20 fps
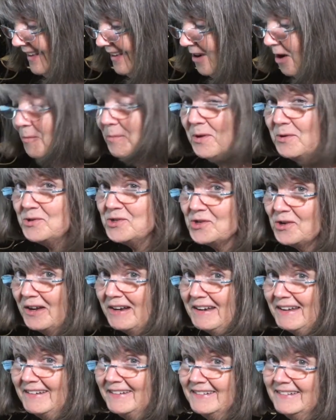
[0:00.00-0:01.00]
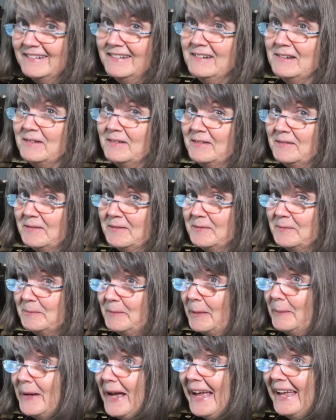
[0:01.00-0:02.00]
Hope you enjoyed it.
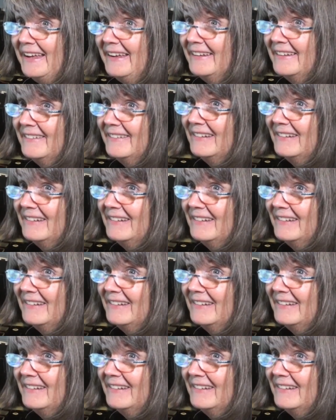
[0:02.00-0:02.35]
Bye-bye.